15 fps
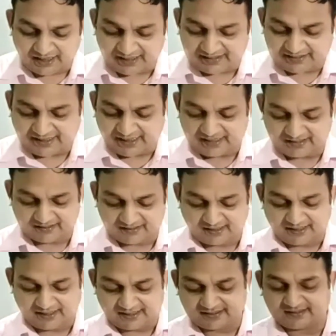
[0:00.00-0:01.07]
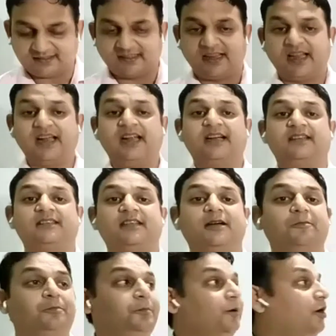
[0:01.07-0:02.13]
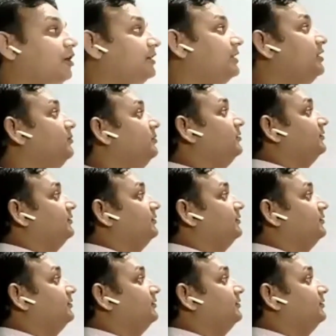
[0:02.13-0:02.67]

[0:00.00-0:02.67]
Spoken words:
and colorless gas collects at the